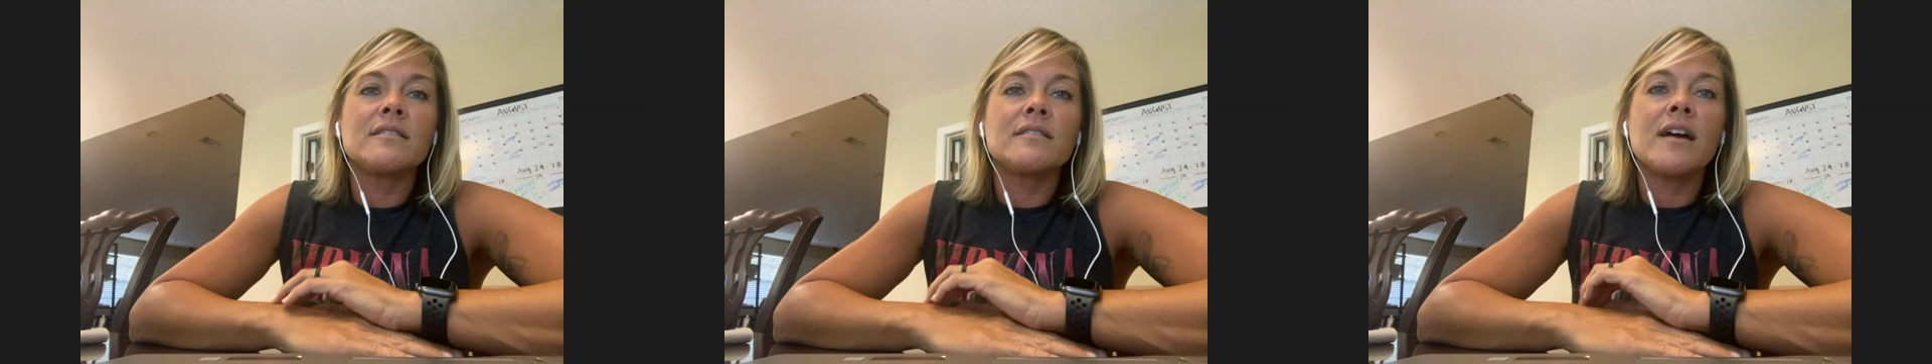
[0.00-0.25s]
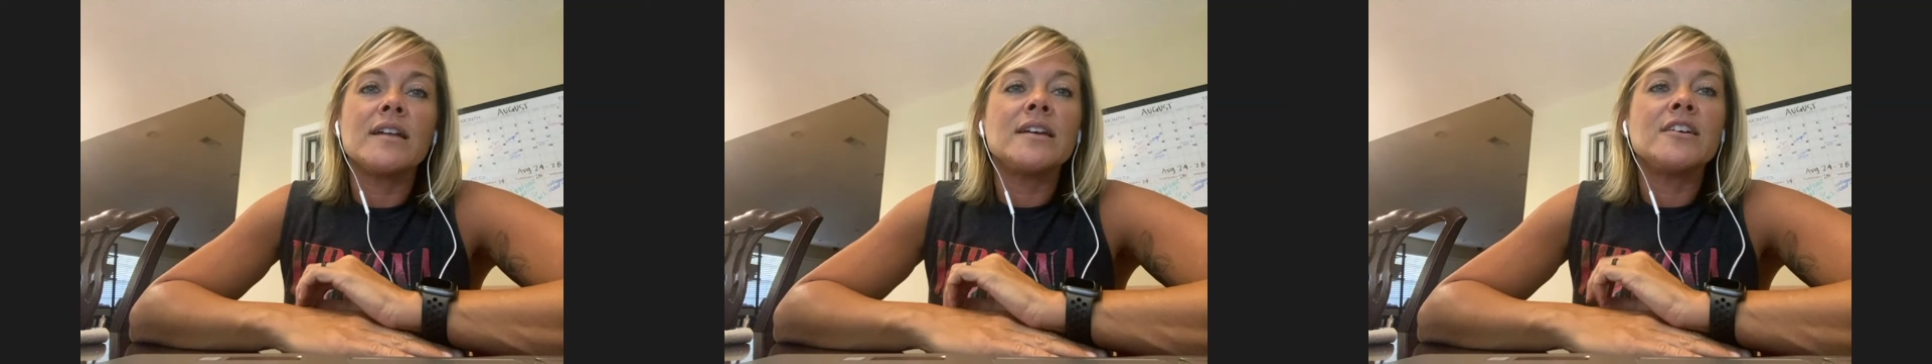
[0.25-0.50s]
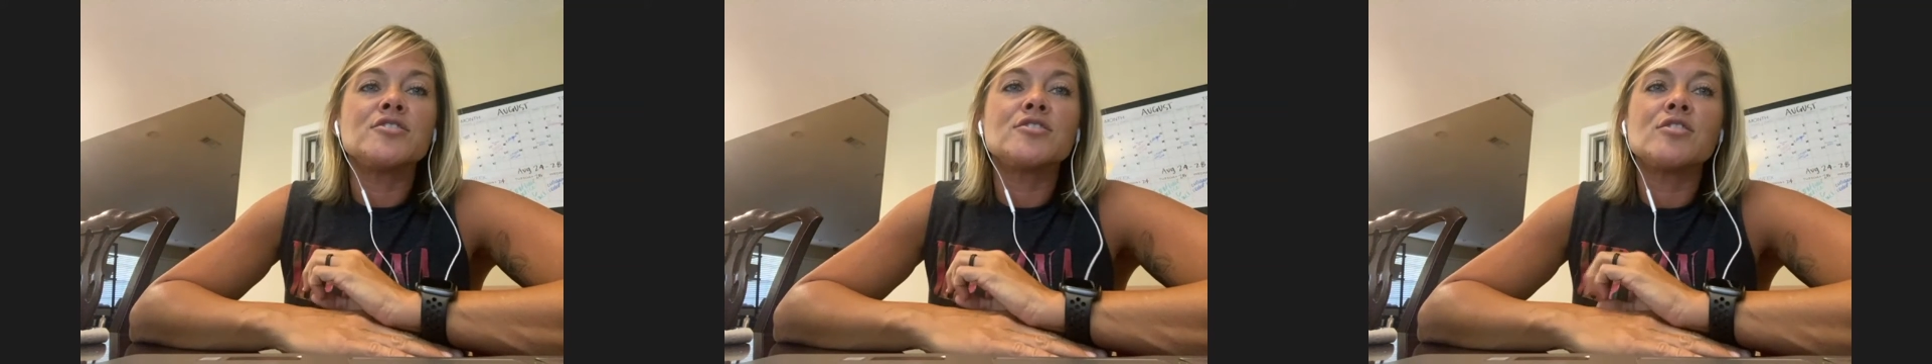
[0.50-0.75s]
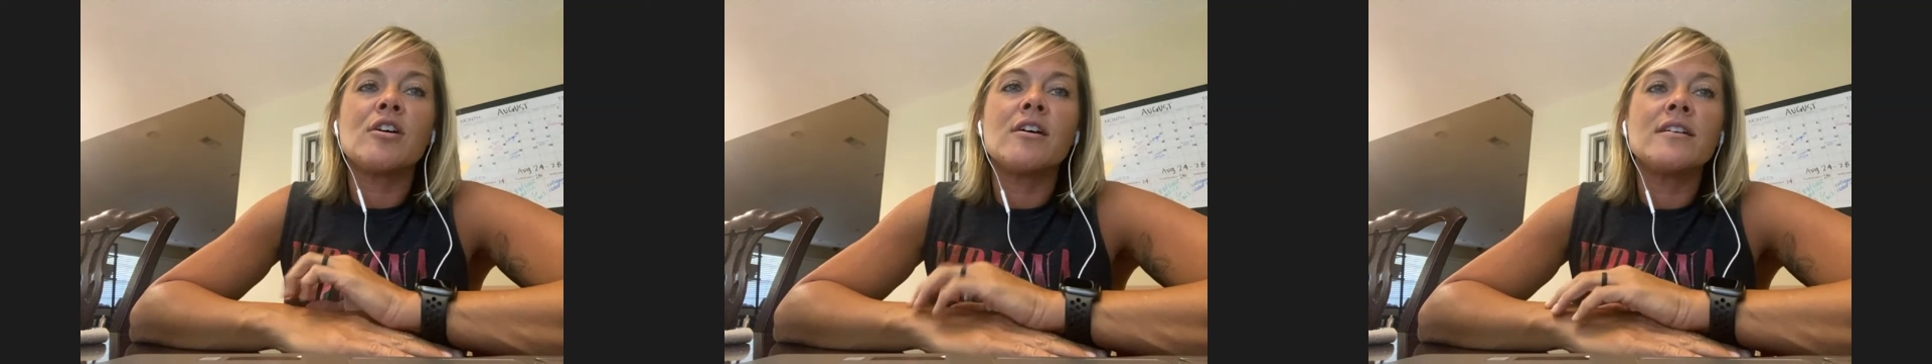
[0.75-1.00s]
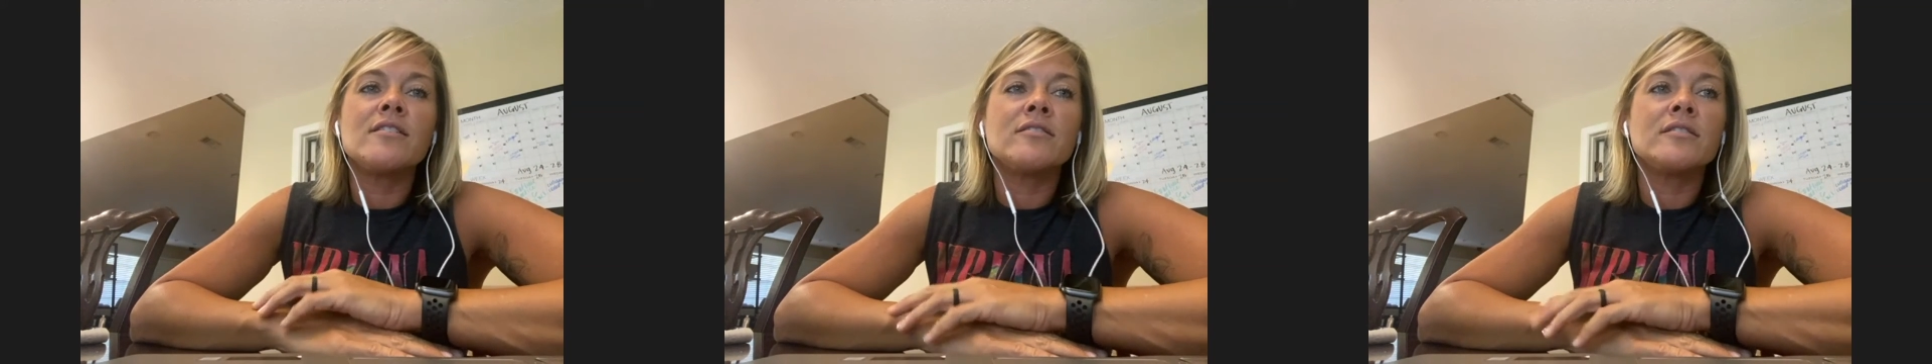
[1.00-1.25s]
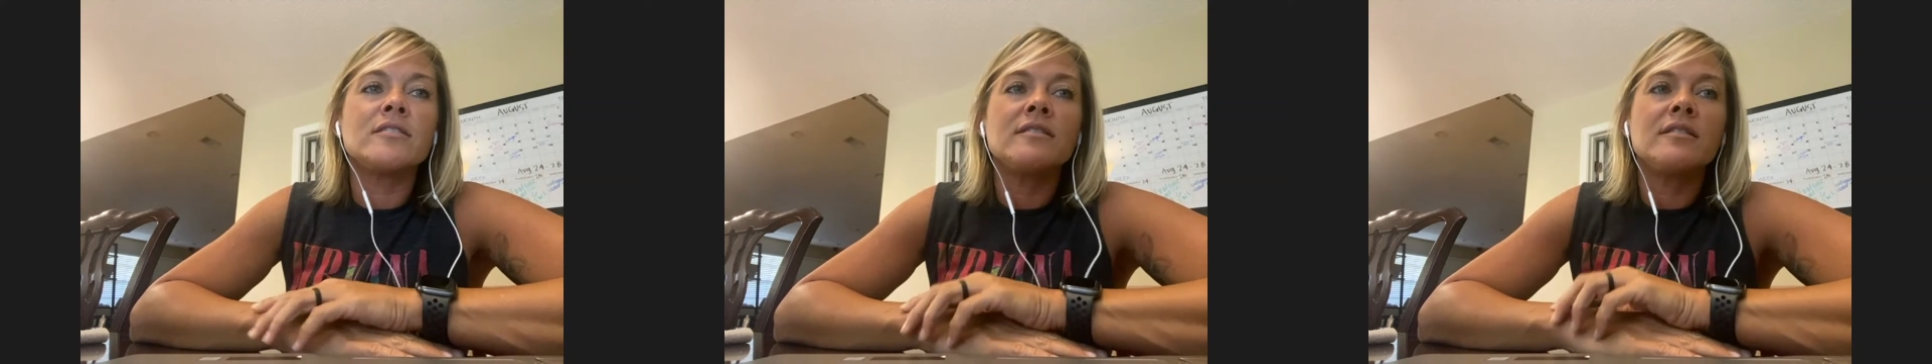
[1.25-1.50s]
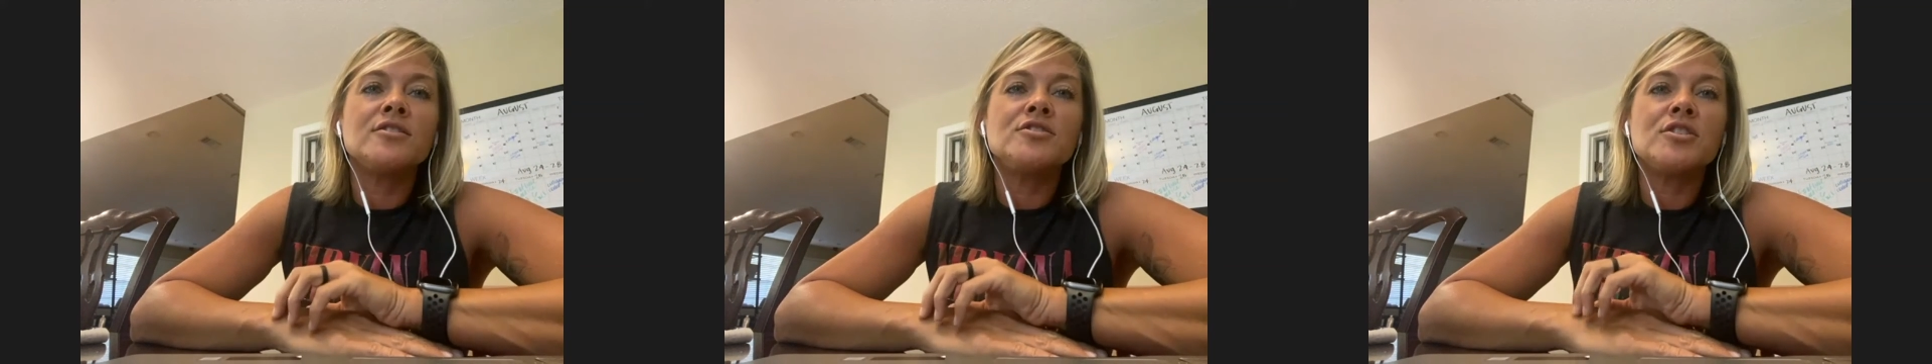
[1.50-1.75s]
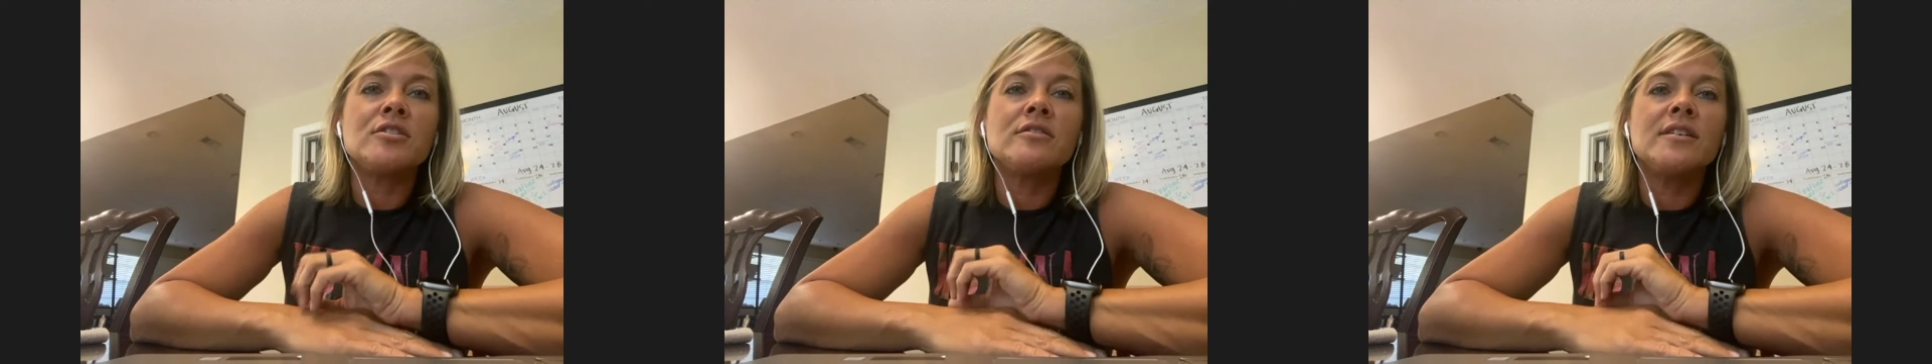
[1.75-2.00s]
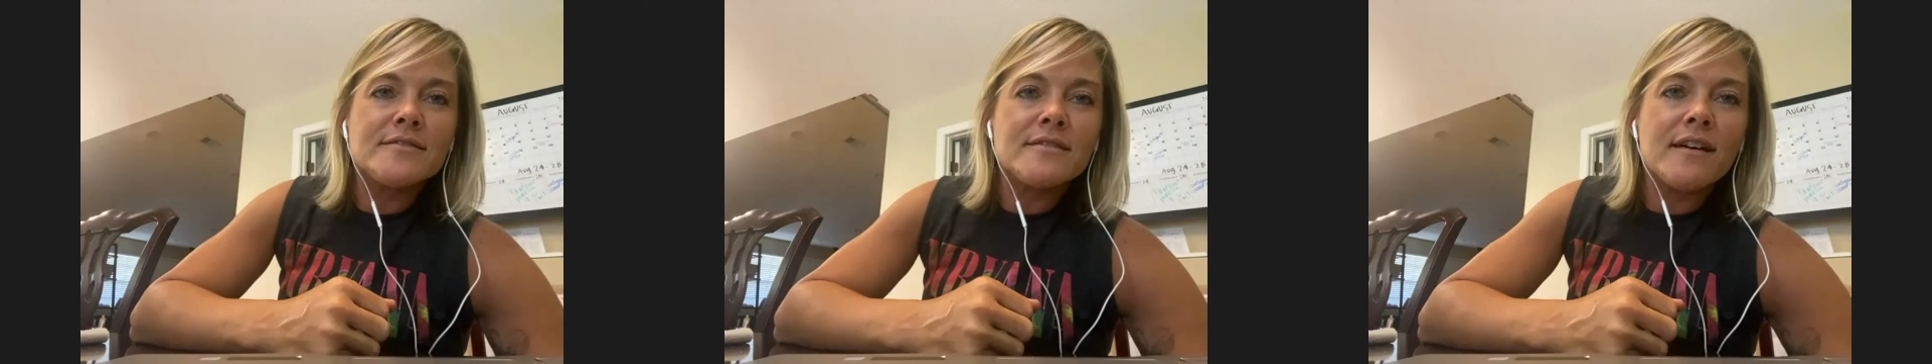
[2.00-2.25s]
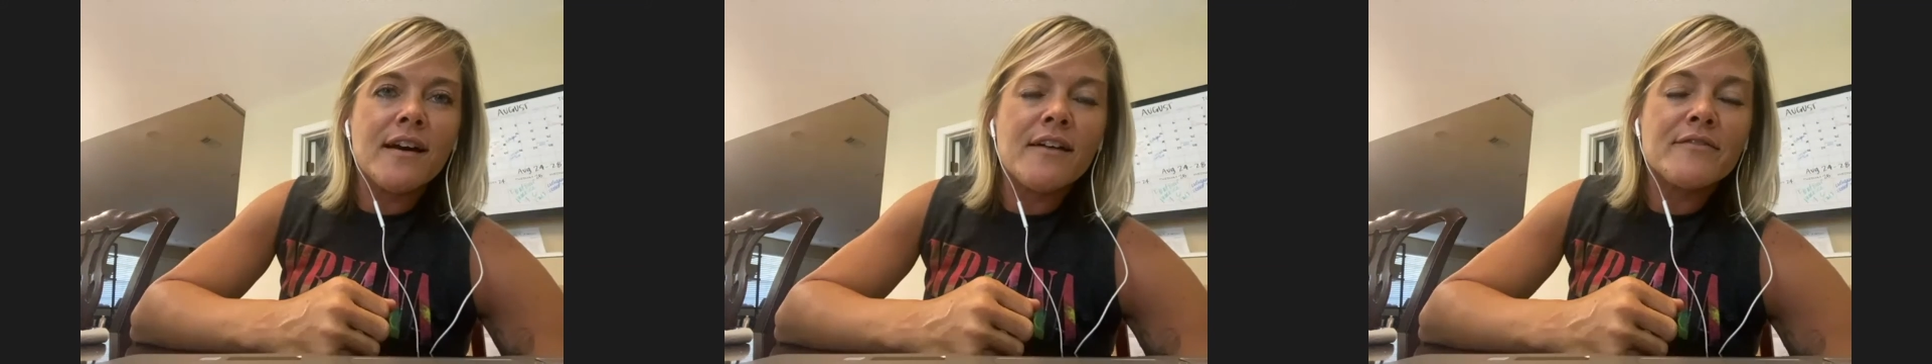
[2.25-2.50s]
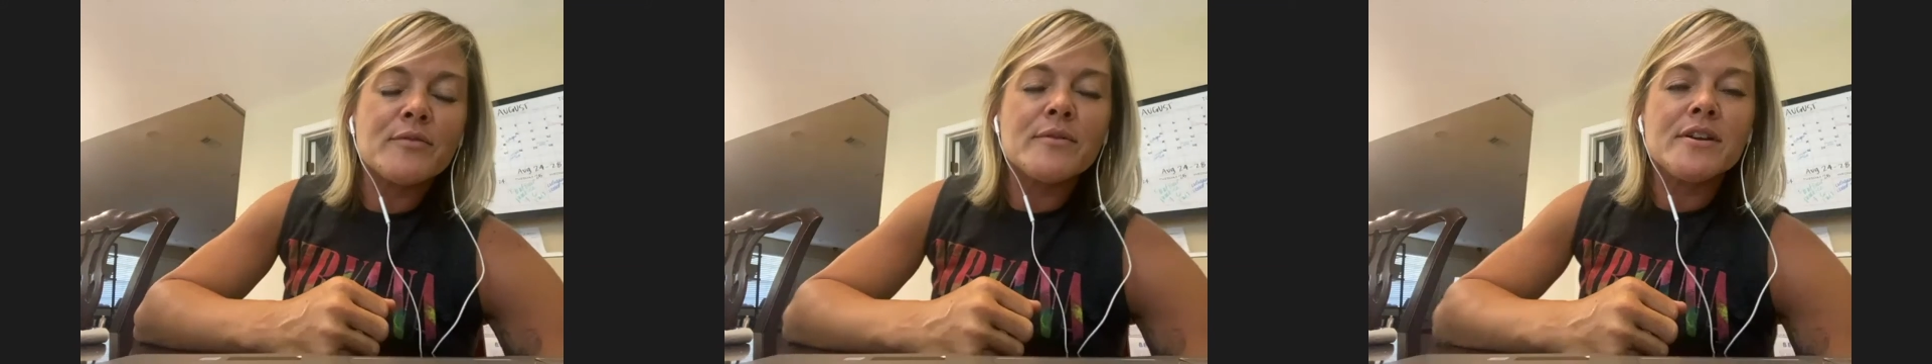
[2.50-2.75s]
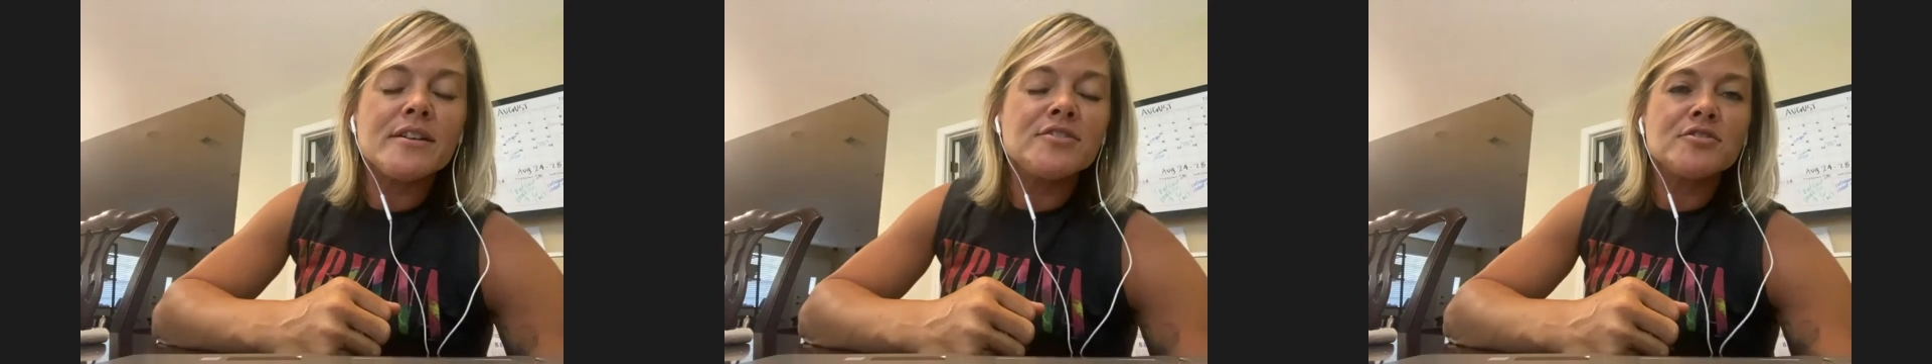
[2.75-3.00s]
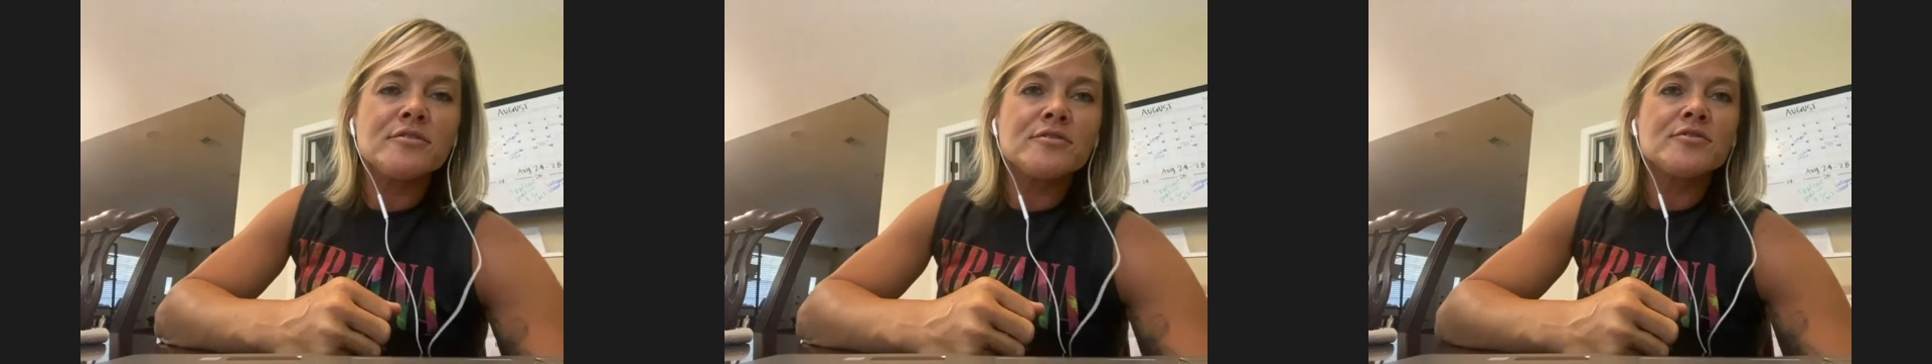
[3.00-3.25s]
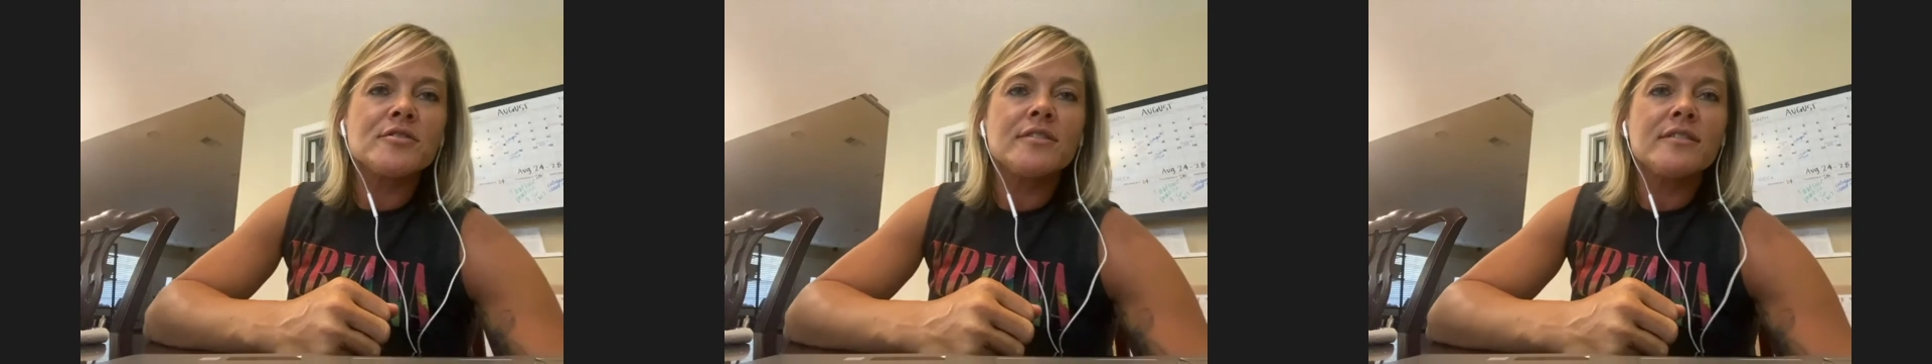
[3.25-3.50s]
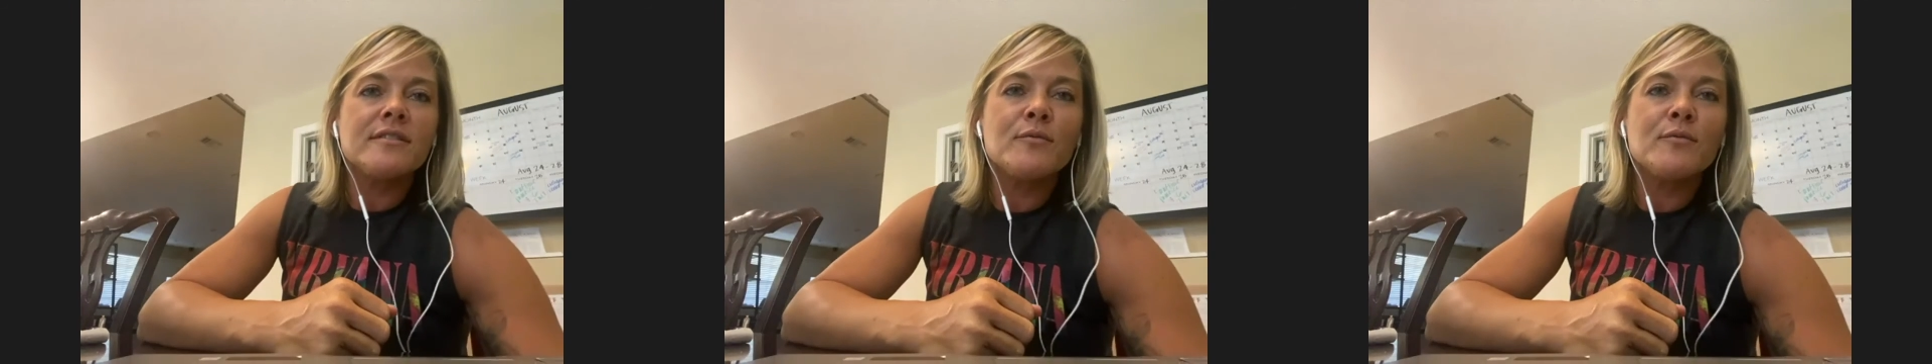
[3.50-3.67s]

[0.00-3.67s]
kind of get started on a, a, journey. I have three children.